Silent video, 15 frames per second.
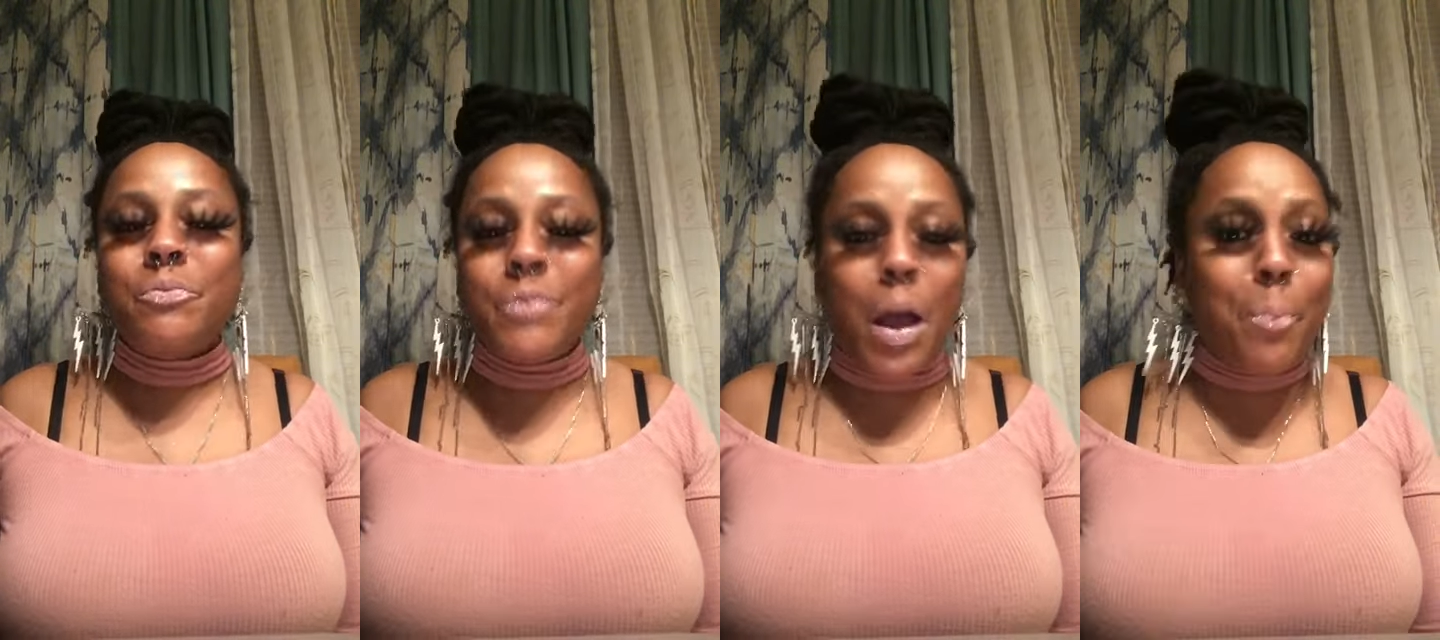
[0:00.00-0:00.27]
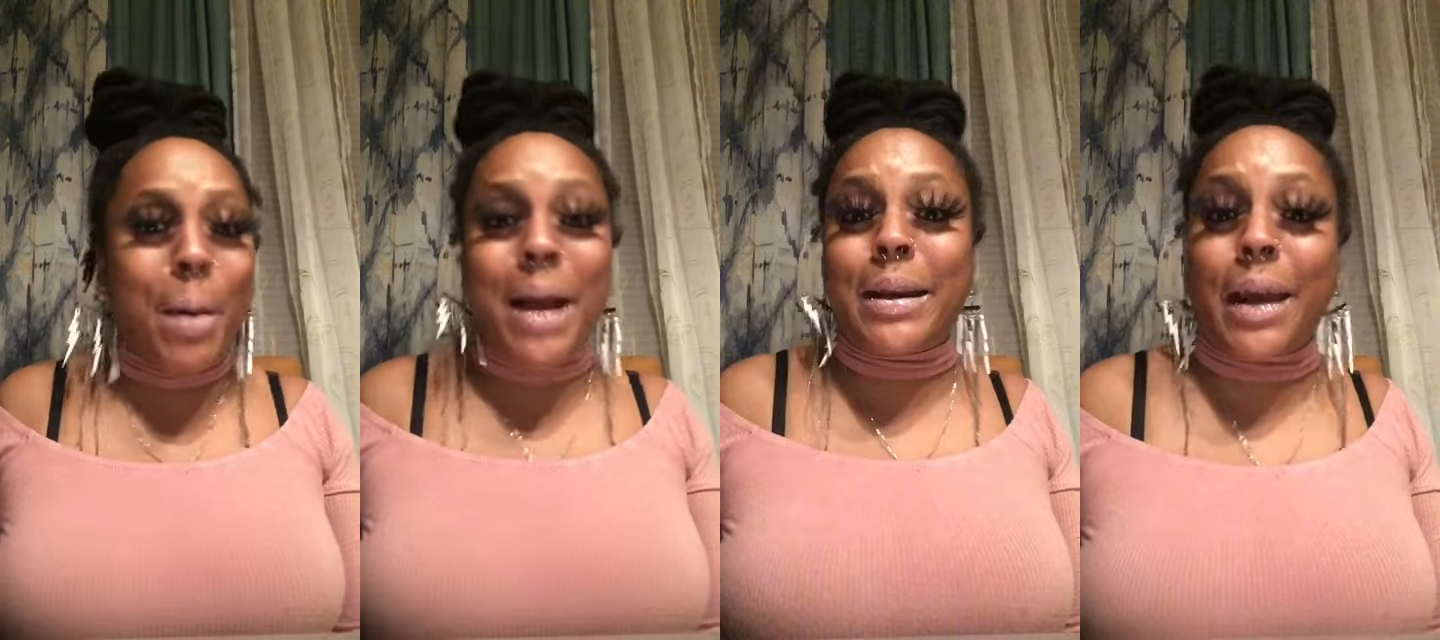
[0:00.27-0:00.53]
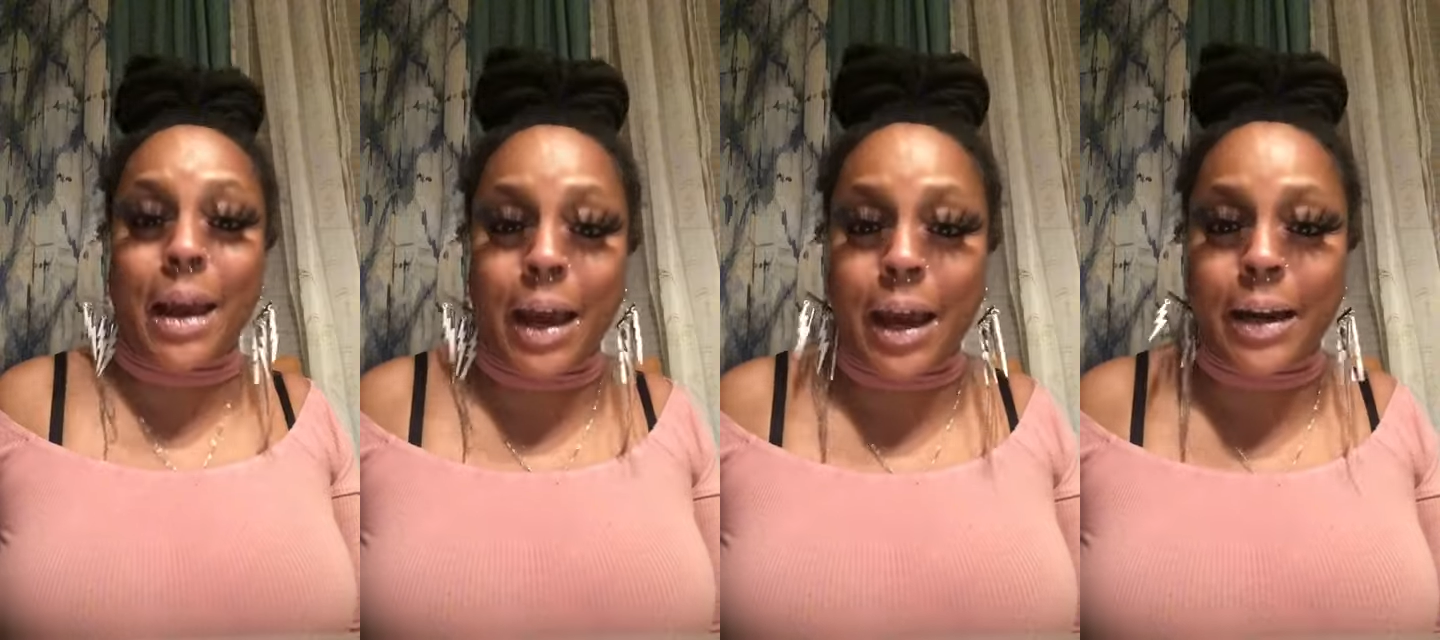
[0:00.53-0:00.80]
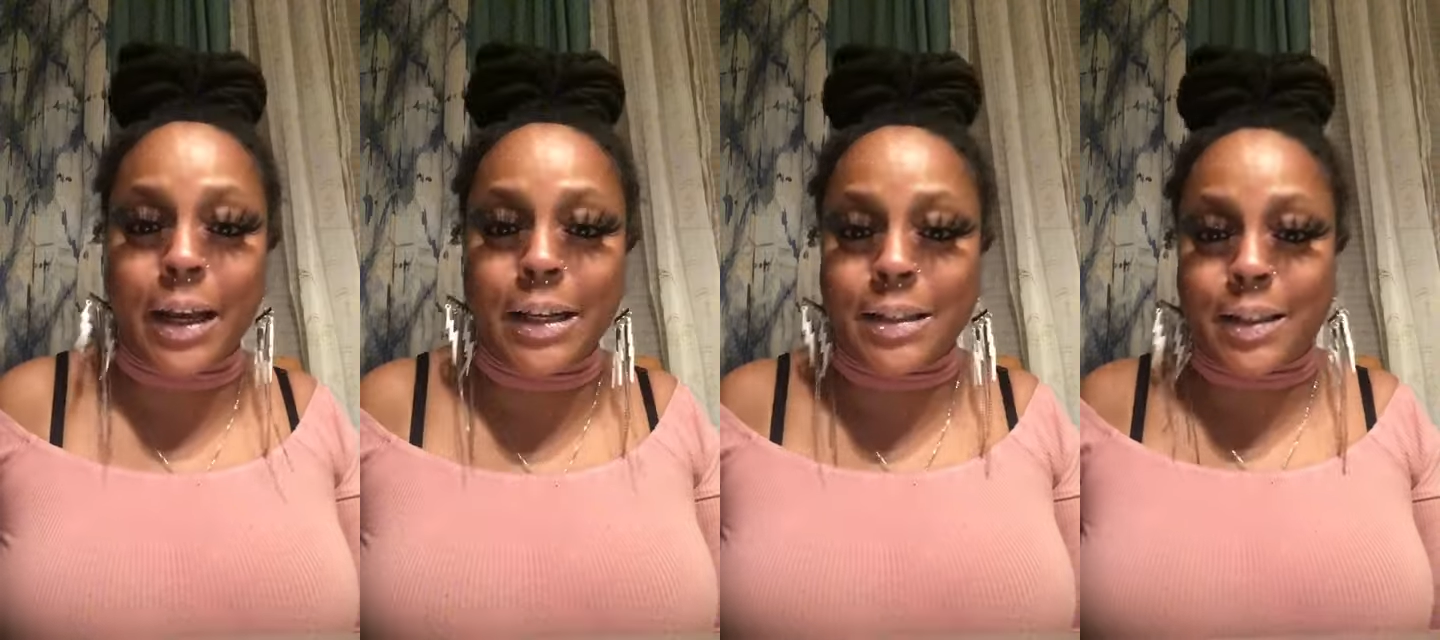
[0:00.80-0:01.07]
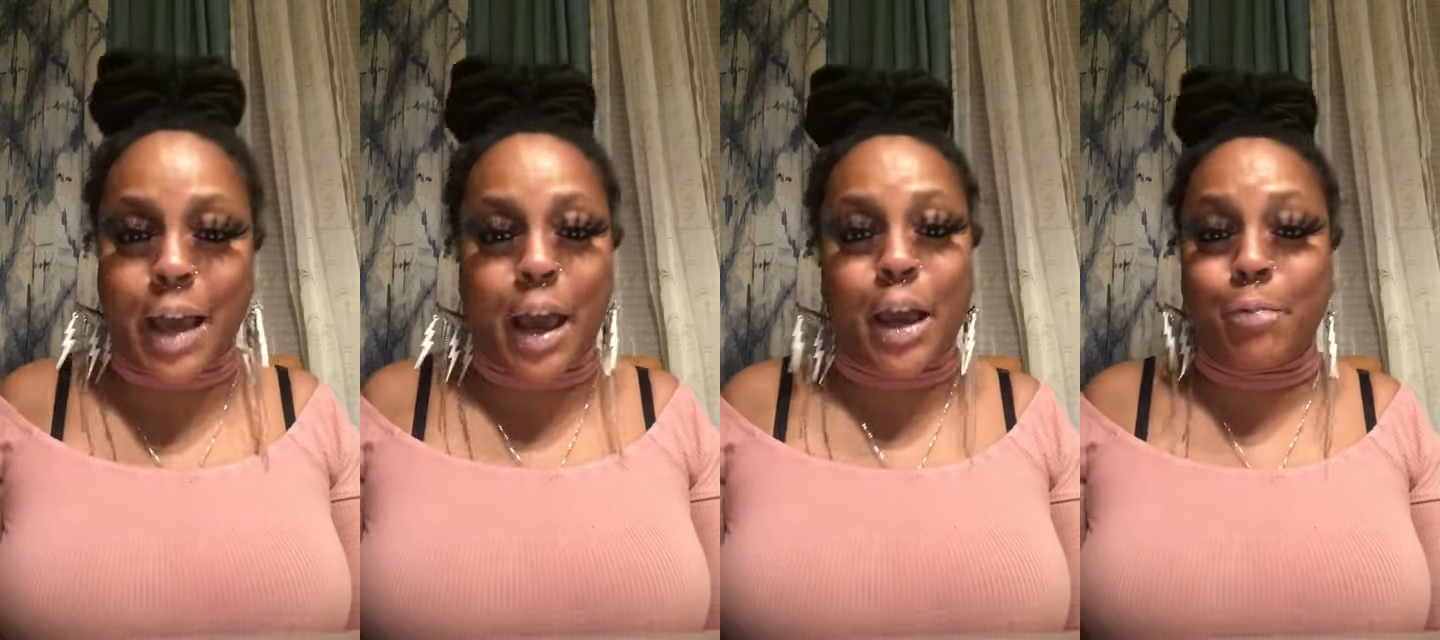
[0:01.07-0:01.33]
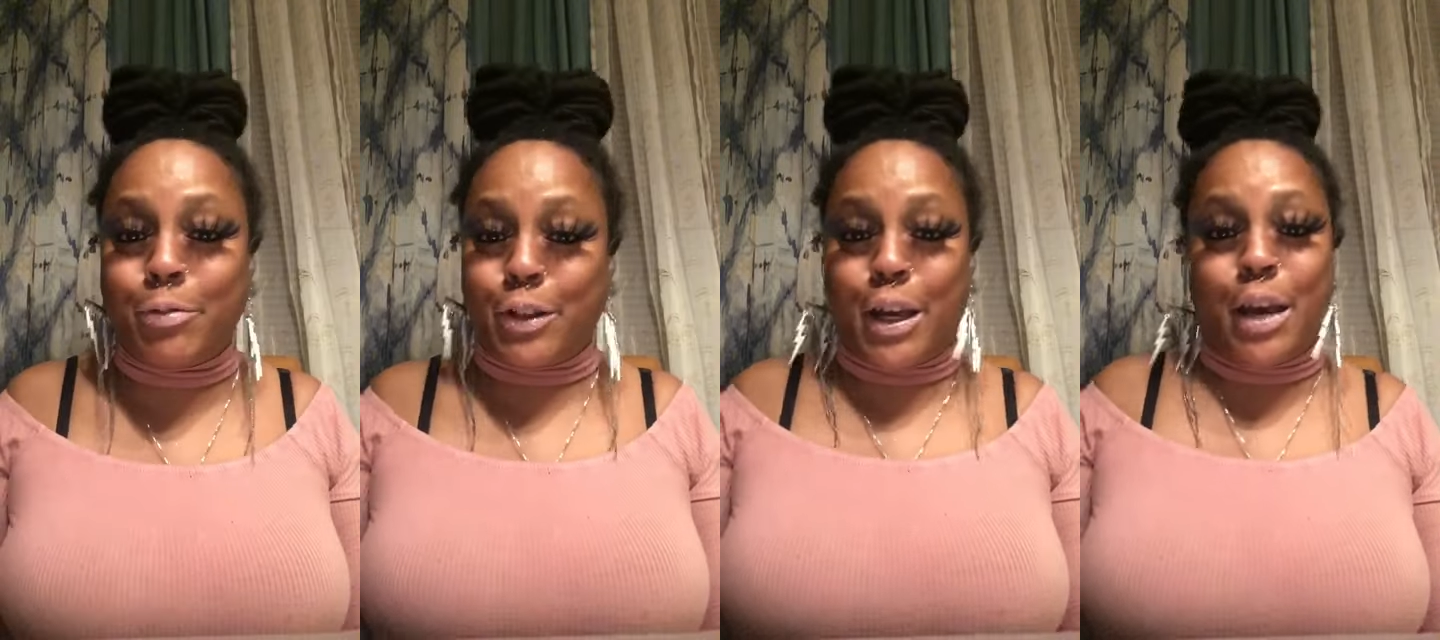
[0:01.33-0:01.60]
my dad, he said he
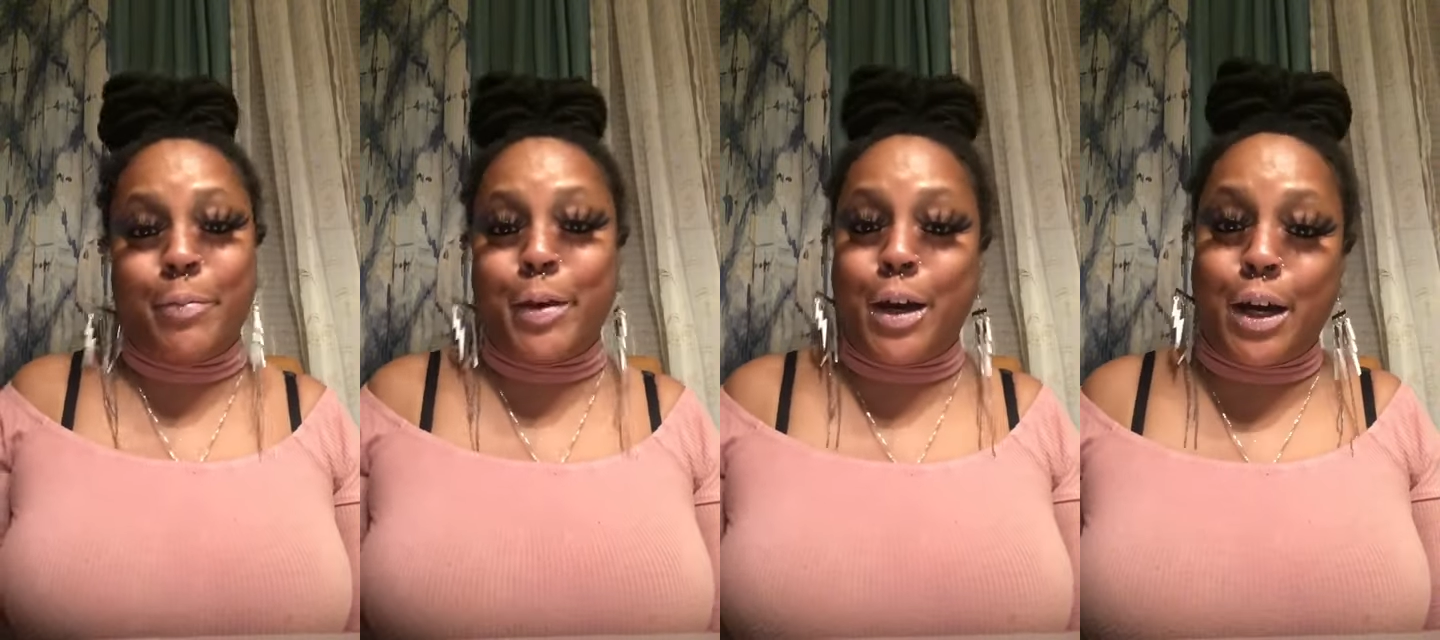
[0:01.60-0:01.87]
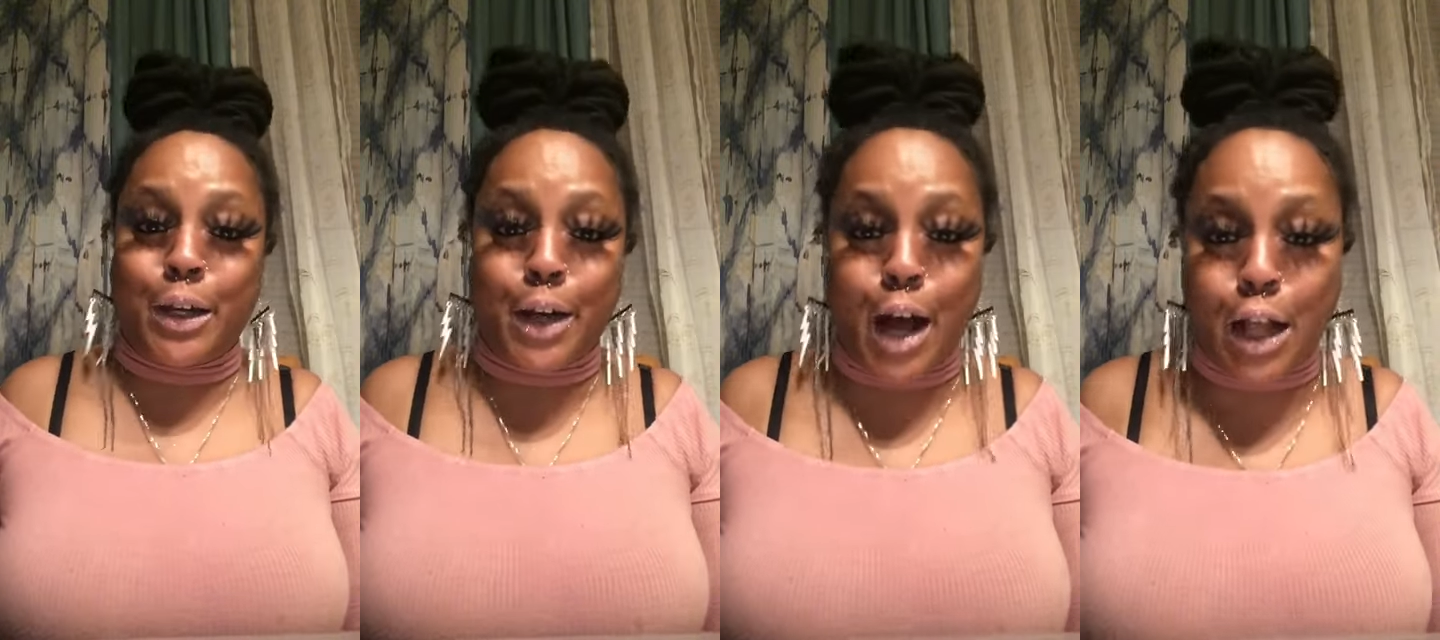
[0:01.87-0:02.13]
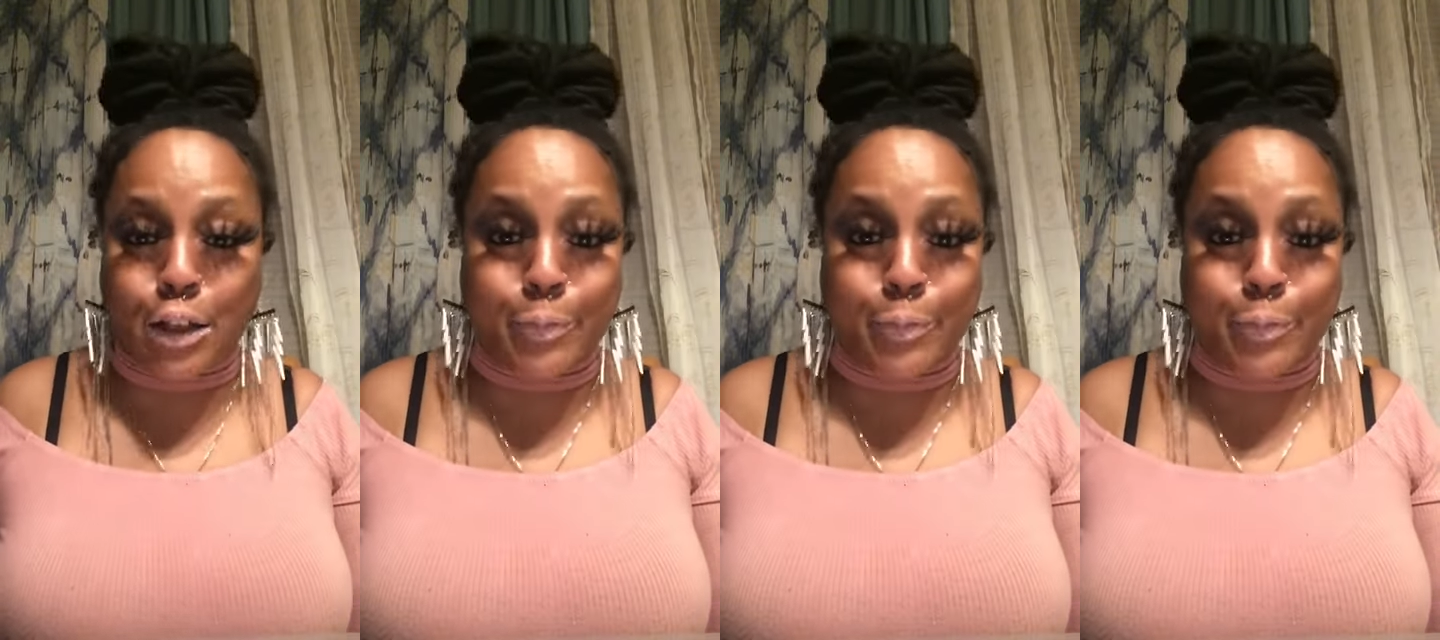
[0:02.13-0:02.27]
was giving me a hundred dollars,